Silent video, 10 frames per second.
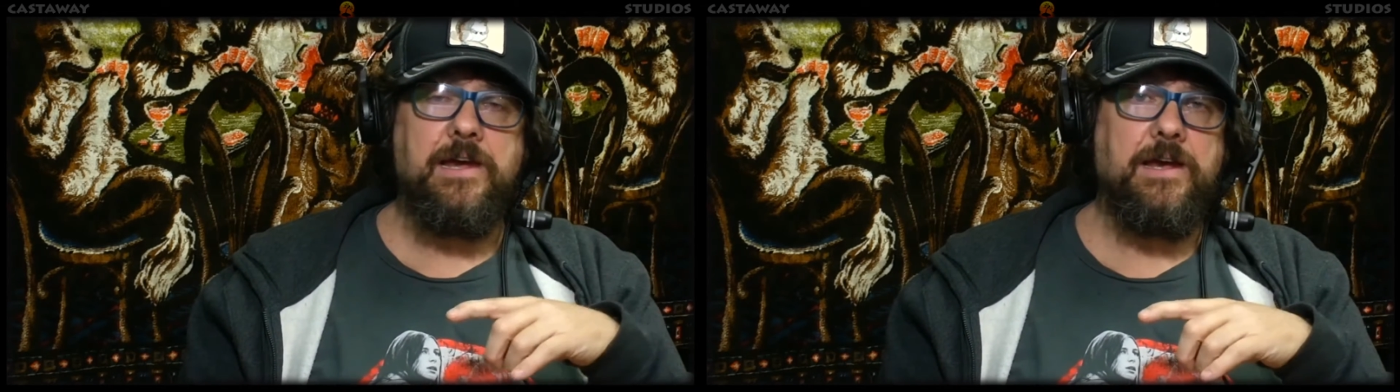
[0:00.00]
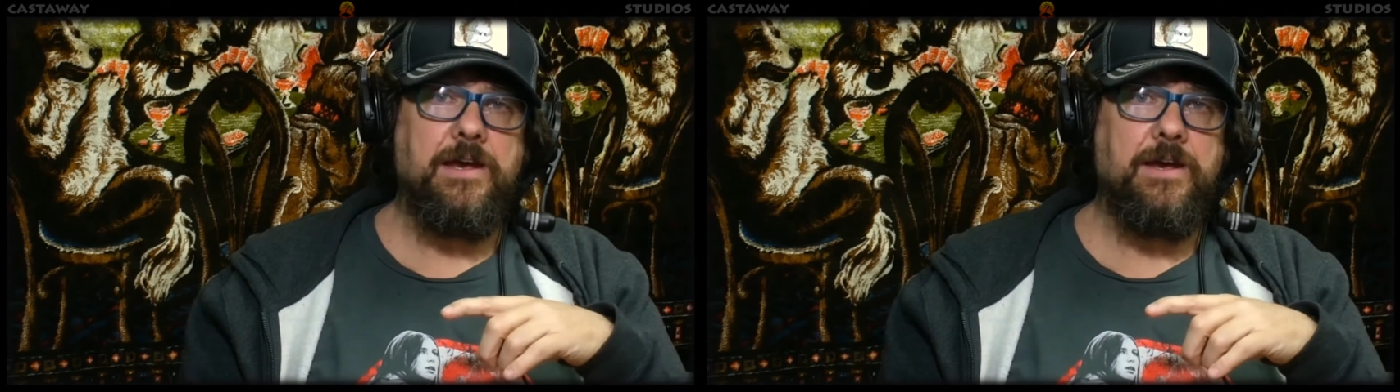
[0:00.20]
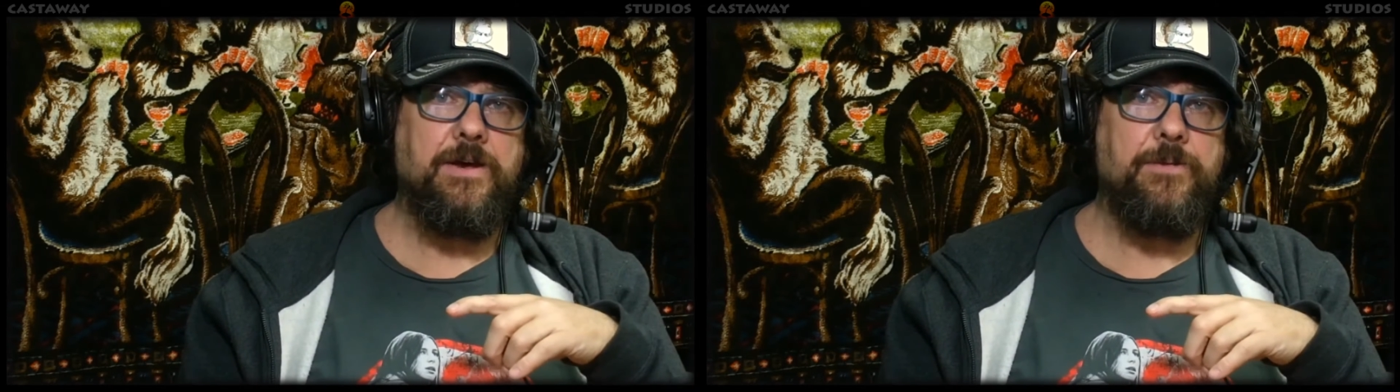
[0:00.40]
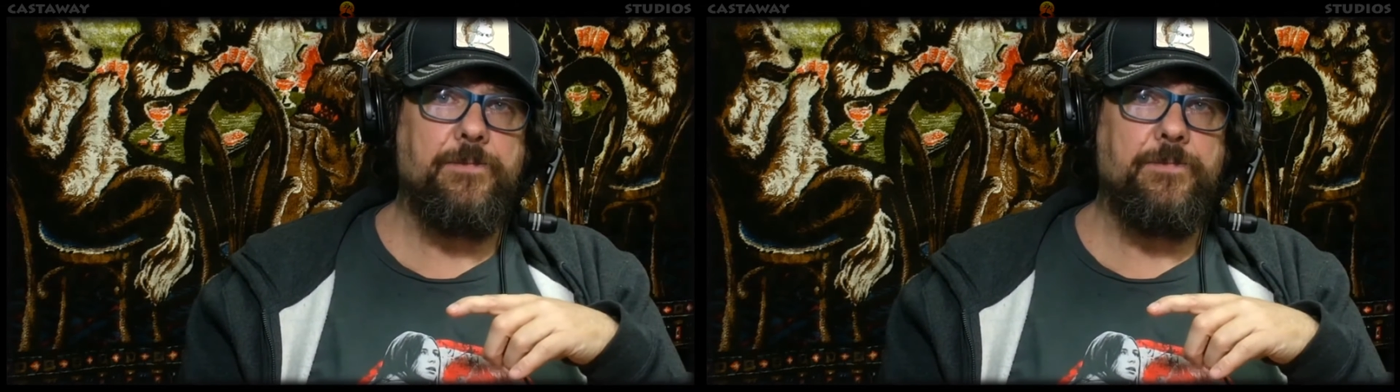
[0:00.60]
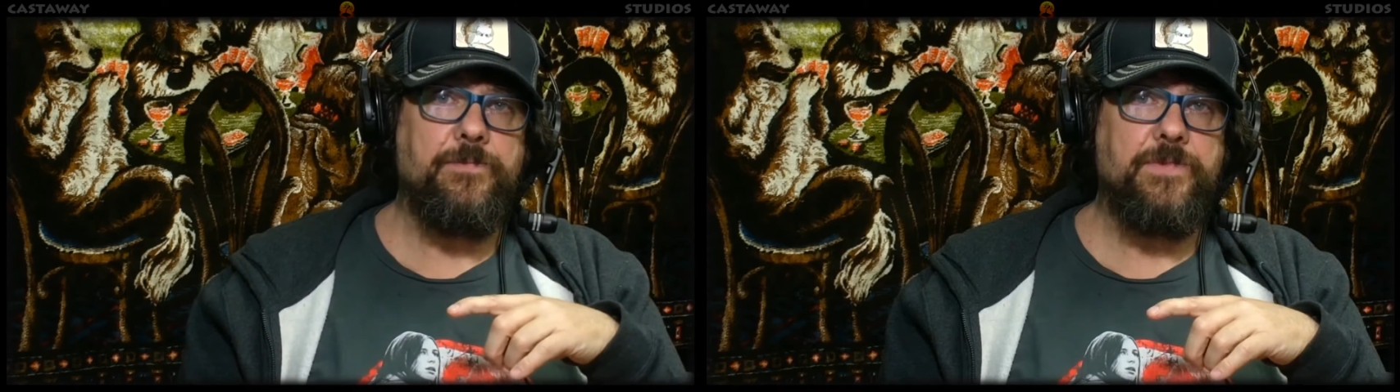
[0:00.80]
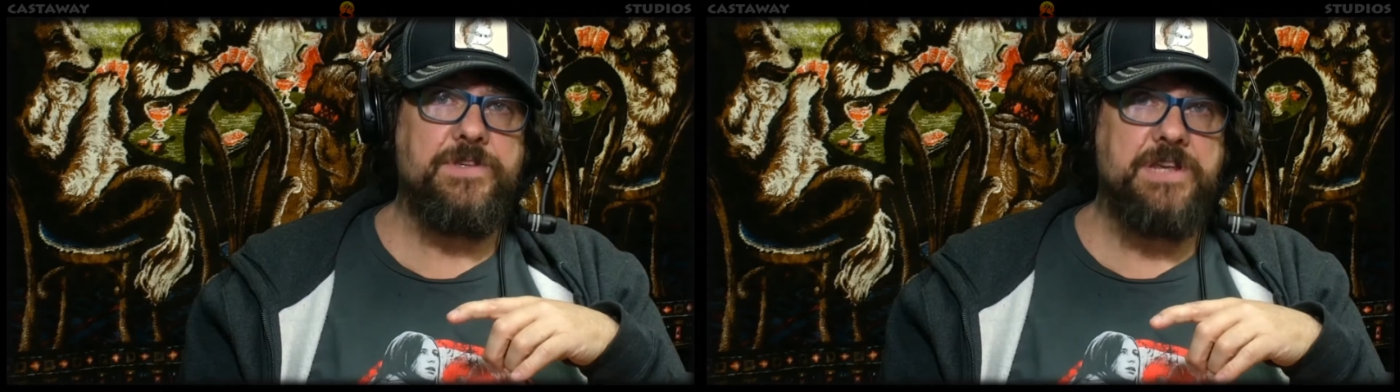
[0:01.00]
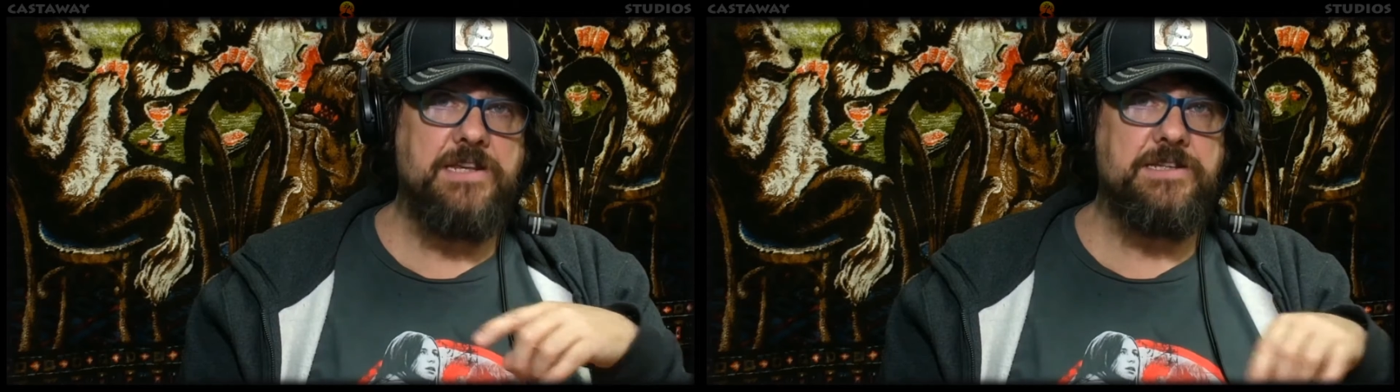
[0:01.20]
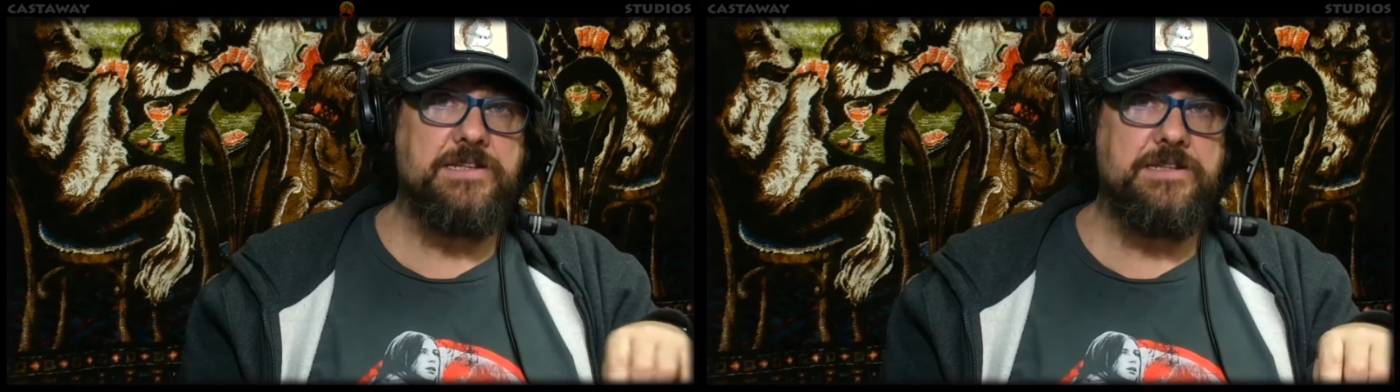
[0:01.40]

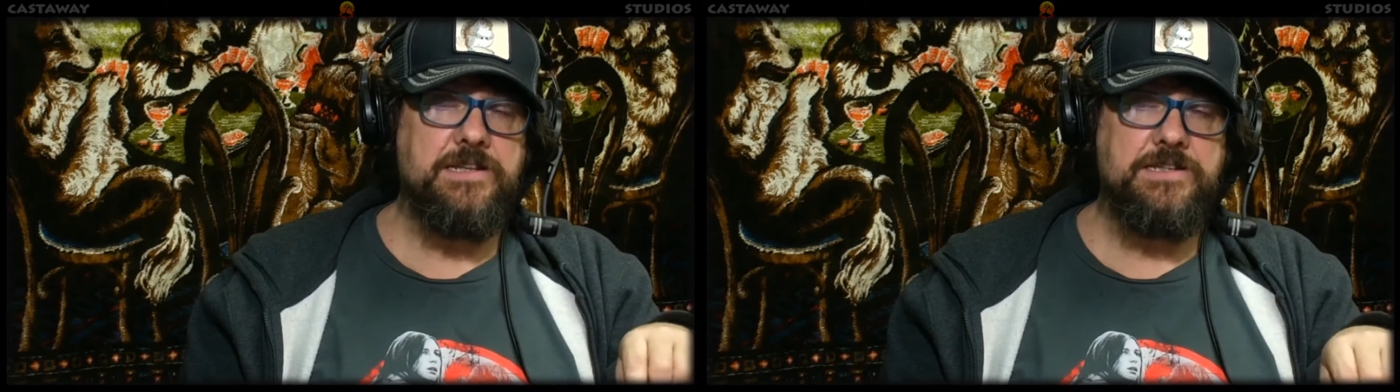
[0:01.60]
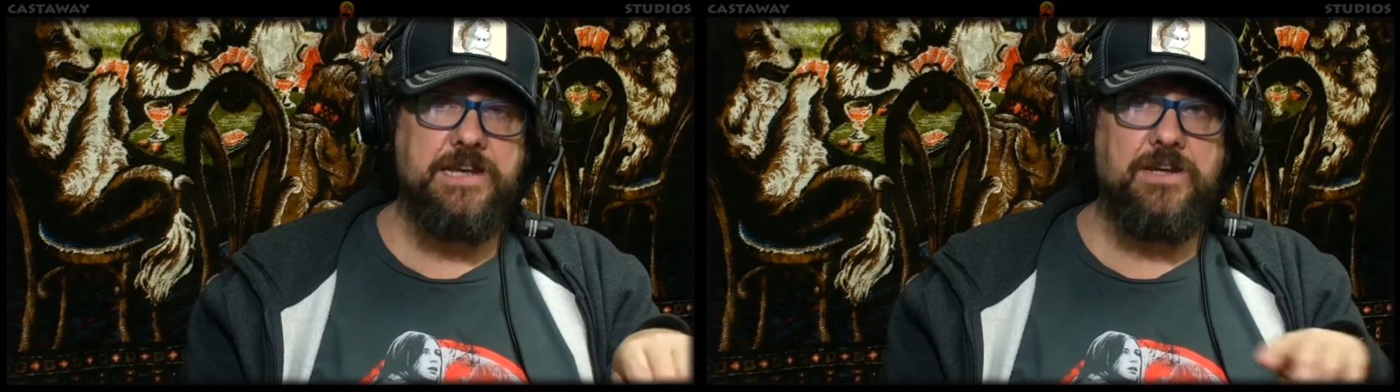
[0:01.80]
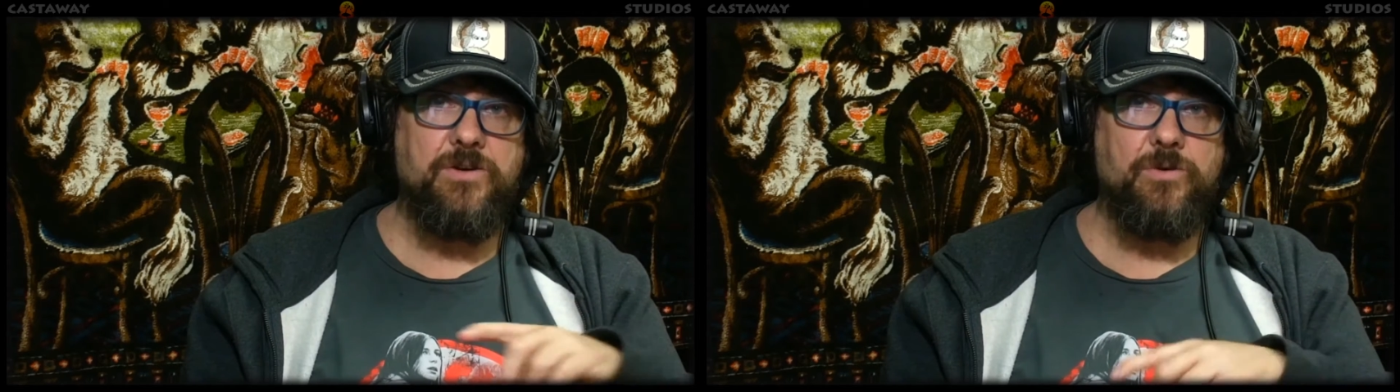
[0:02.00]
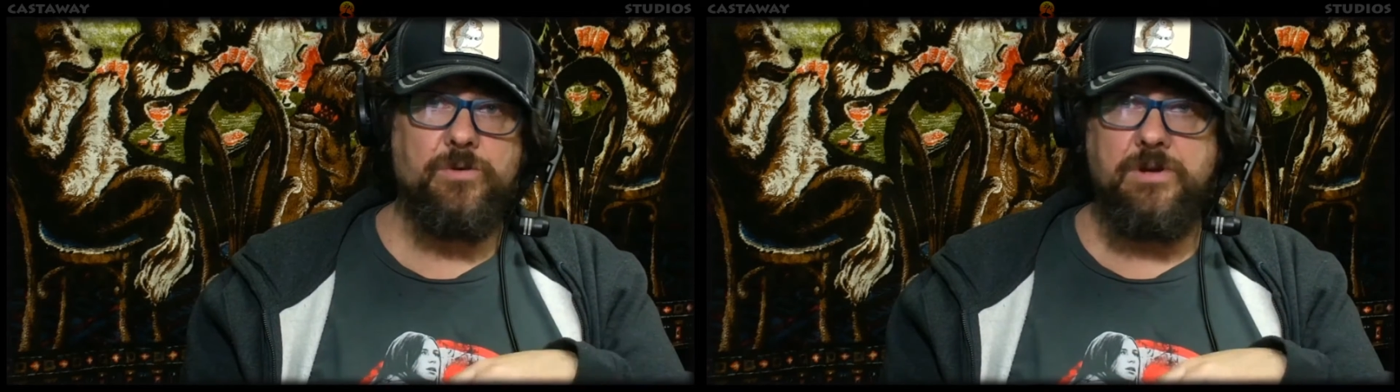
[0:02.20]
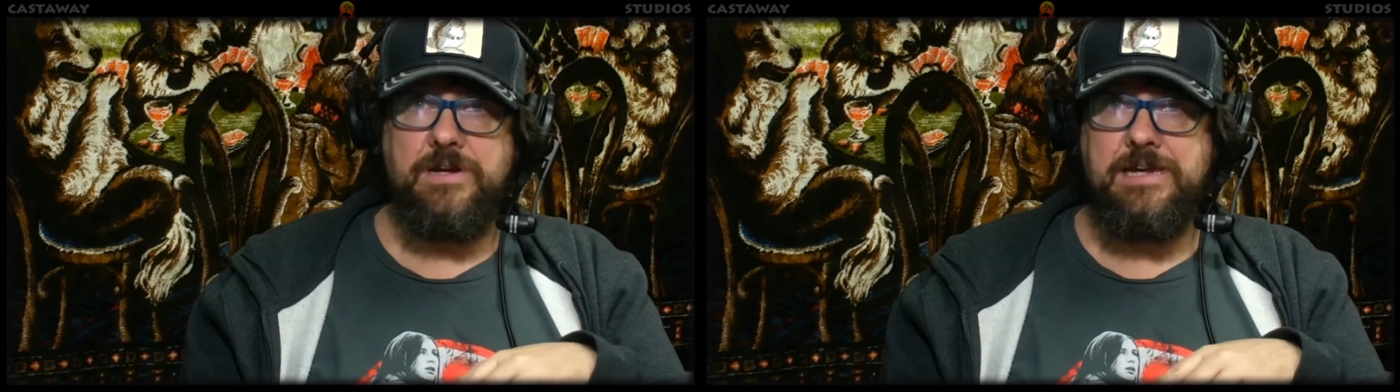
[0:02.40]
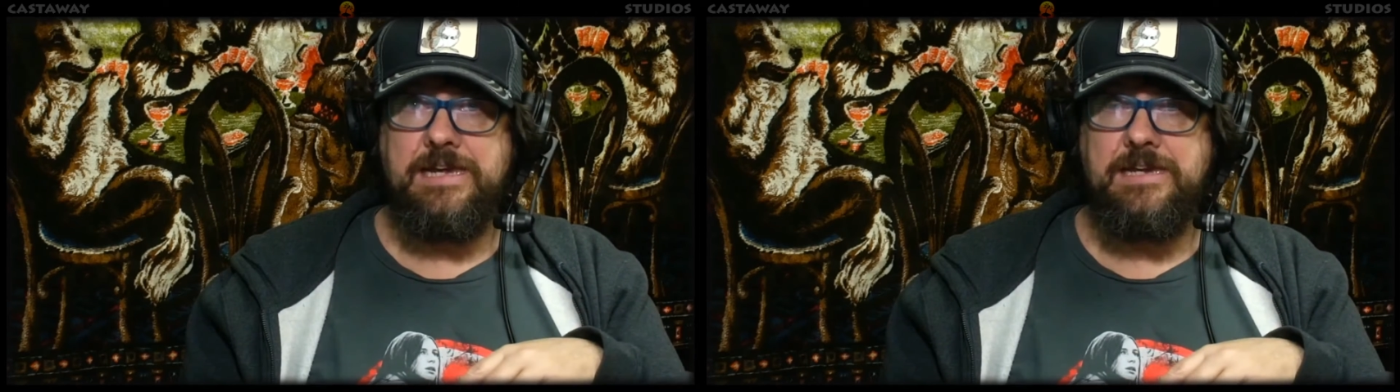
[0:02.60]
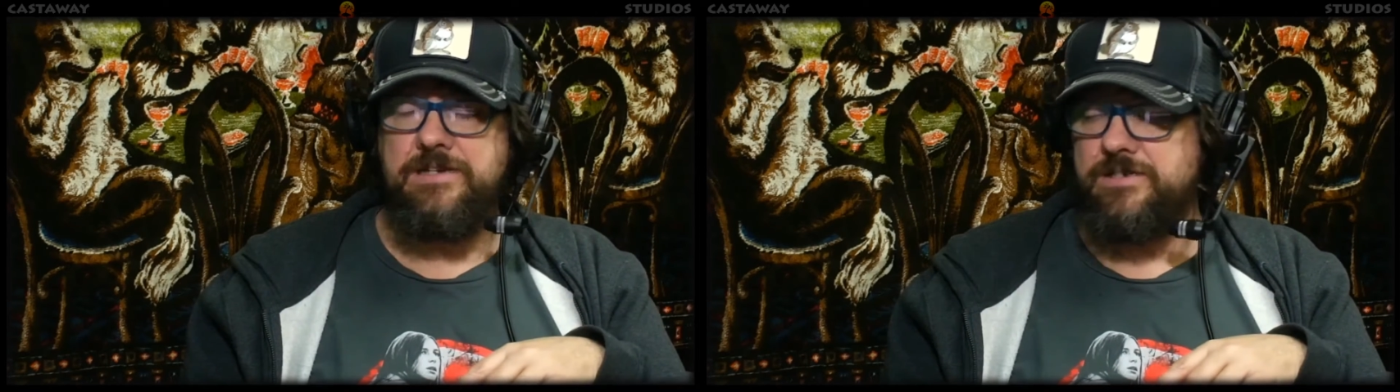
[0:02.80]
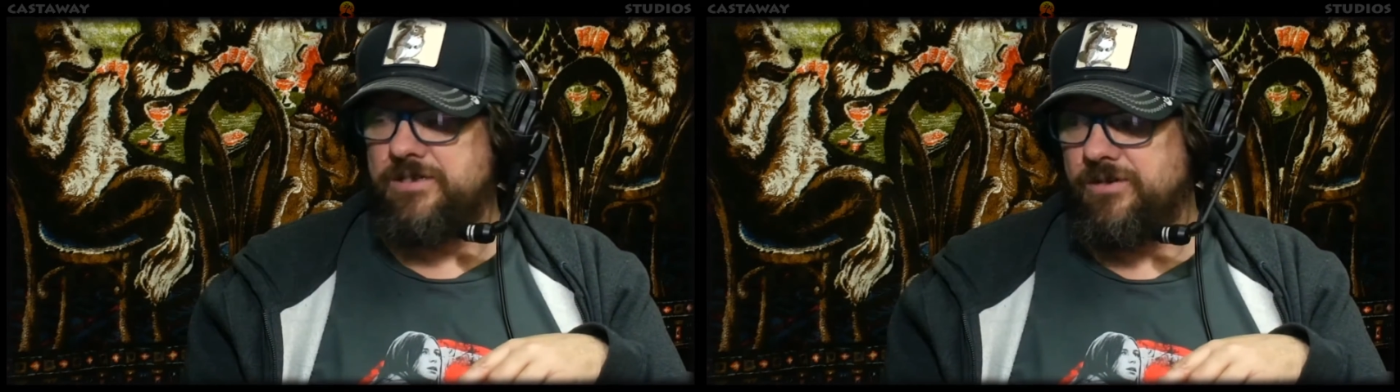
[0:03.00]
us the signal
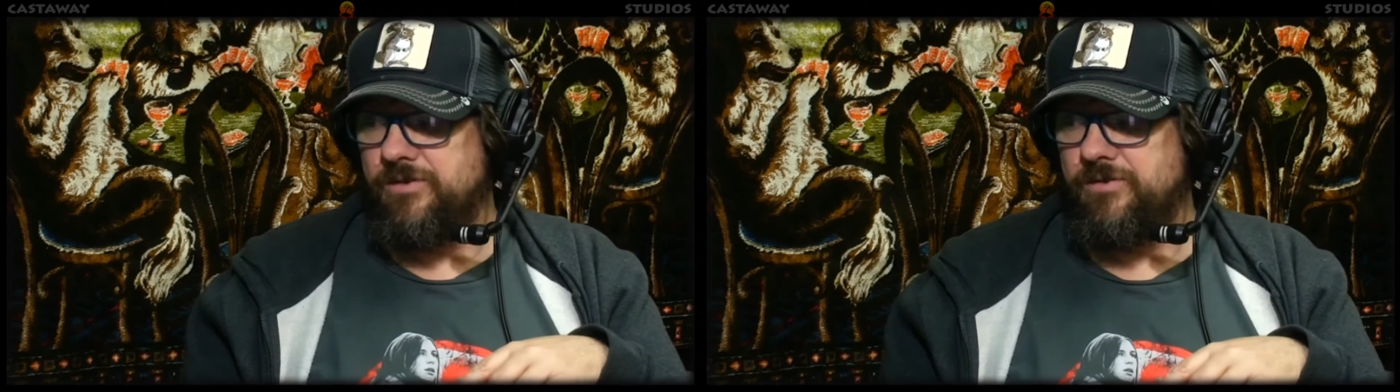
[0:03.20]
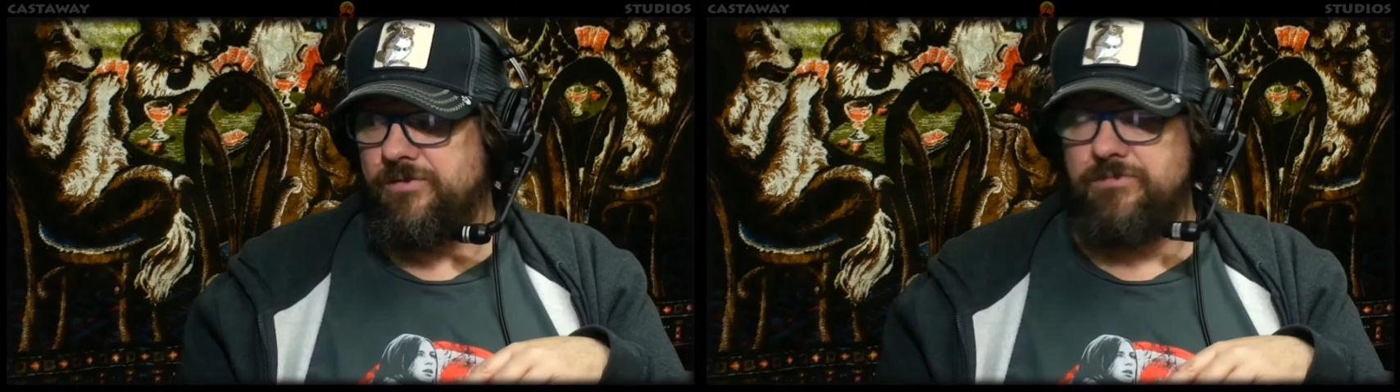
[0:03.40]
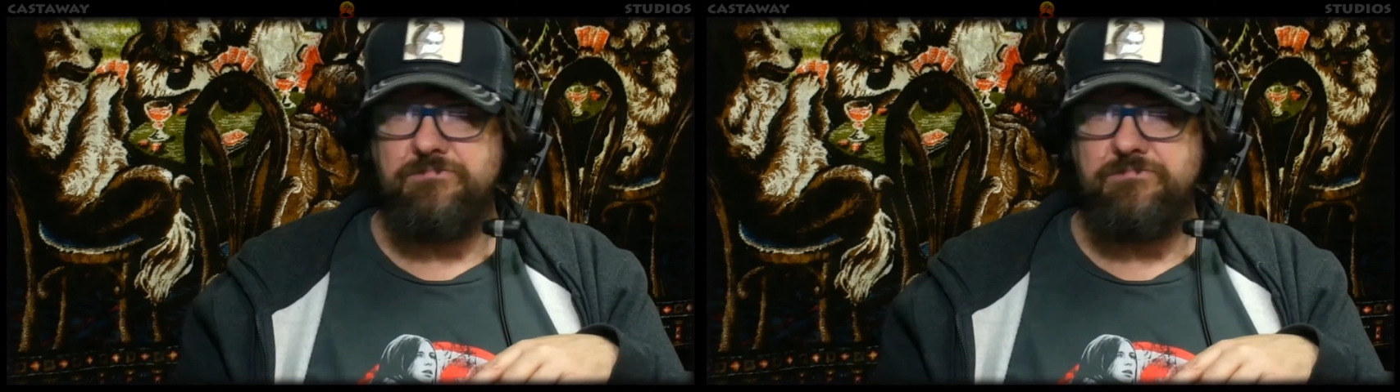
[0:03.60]
into,